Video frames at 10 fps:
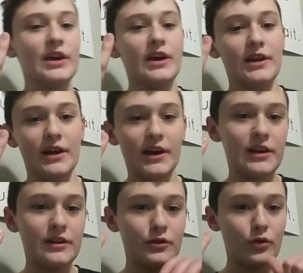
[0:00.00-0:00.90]
and I
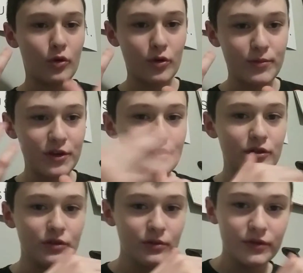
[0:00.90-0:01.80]
had an
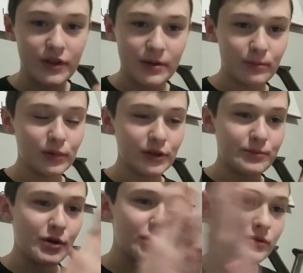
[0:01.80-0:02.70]
Orbeetle named
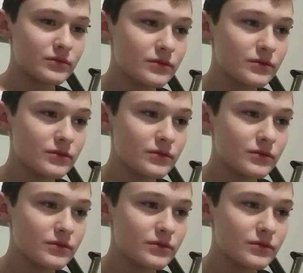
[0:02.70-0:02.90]
Blippo.